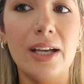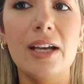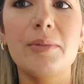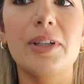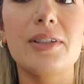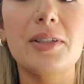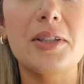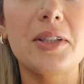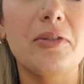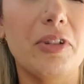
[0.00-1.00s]
because this is
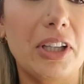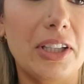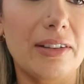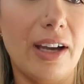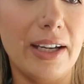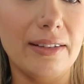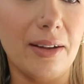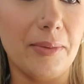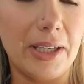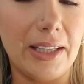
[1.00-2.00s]
really tight on
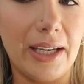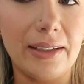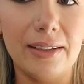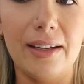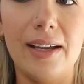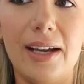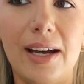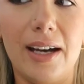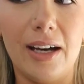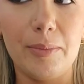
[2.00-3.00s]
my neck
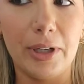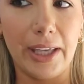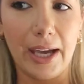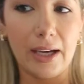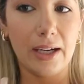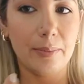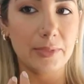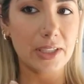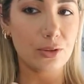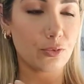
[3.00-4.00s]
um, but yeah um,
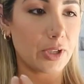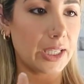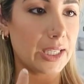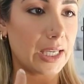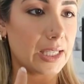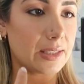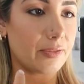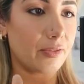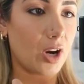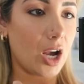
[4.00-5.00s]
this ring is
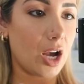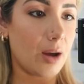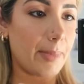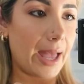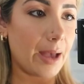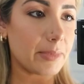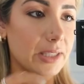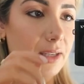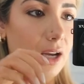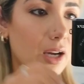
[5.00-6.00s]
from
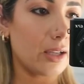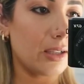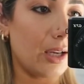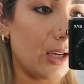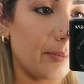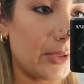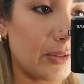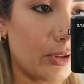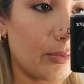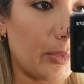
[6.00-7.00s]
Amazon um, this is my